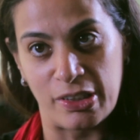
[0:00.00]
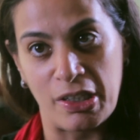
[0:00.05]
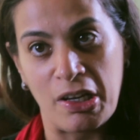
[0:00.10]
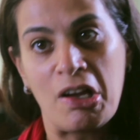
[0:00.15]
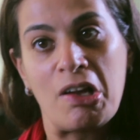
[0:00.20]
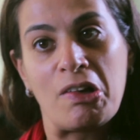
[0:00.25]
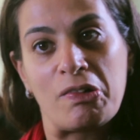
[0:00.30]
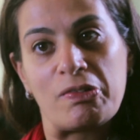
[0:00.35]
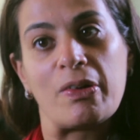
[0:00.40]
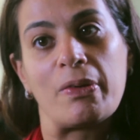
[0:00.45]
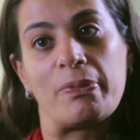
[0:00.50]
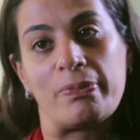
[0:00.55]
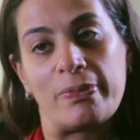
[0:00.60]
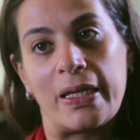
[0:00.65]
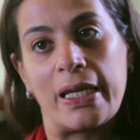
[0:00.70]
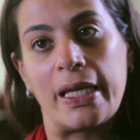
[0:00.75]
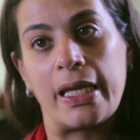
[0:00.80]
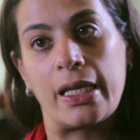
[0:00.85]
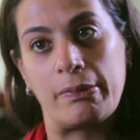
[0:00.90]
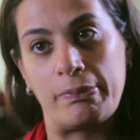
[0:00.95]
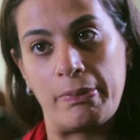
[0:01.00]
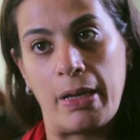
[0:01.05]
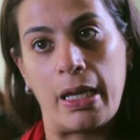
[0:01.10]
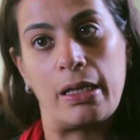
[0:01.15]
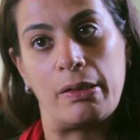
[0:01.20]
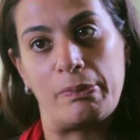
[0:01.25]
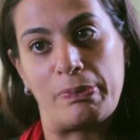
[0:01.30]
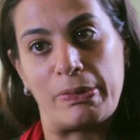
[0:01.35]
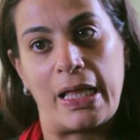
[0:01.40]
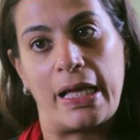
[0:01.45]
from being main
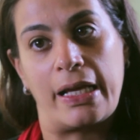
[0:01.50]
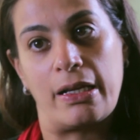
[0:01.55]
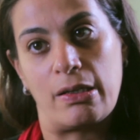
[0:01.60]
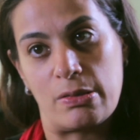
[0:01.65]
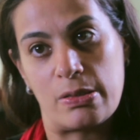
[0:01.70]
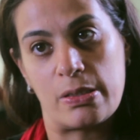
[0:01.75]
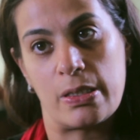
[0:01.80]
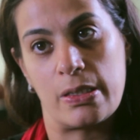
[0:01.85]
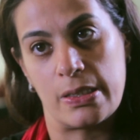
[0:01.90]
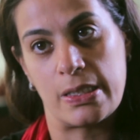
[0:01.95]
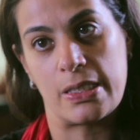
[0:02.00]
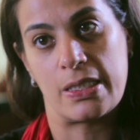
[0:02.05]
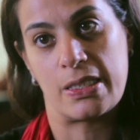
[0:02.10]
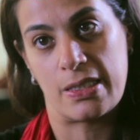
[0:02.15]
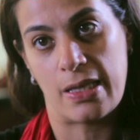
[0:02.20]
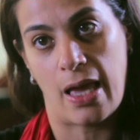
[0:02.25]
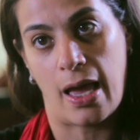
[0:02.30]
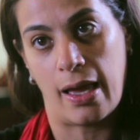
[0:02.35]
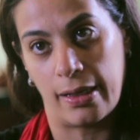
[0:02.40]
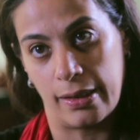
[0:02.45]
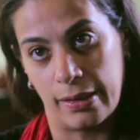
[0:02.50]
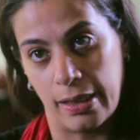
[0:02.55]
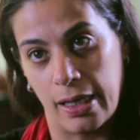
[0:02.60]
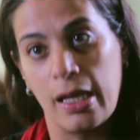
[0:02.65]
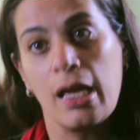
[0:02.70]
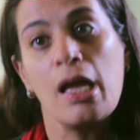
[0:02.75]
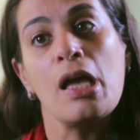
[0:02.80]
players in society.